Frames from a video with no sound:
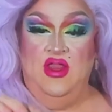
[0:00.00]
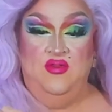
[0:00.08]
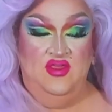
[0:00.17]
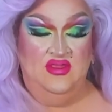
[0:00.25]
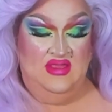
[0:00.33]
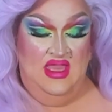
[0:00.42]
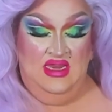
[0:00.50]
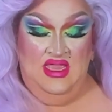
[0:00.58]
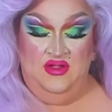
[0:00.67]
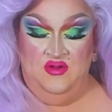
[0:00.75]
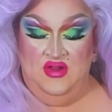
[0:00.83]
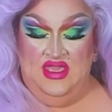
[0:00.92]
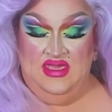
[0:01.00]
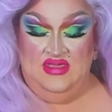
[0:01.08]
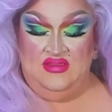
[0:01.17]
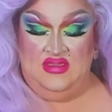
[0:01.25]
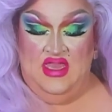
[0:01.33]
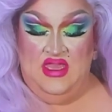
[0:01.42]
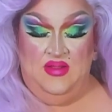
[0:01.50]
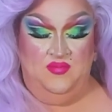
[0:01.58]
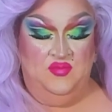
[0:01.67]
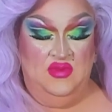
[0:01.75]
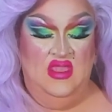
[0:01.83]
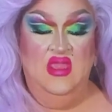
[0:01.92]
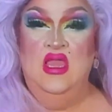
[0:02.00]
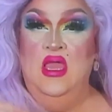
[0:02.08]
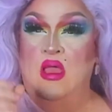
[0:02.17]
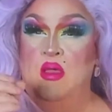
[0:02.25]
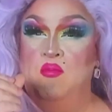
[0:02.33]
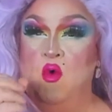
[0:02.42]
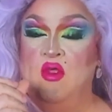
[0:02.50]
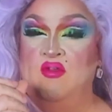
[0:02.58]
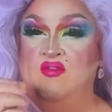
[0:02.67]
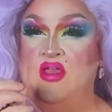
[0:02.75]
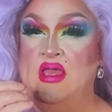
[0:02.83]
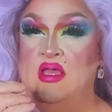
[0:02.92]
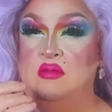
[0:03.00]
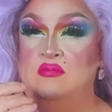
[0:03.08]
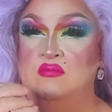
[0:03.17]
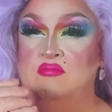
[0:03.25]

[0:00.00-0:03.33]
Now this eyeliner is more of a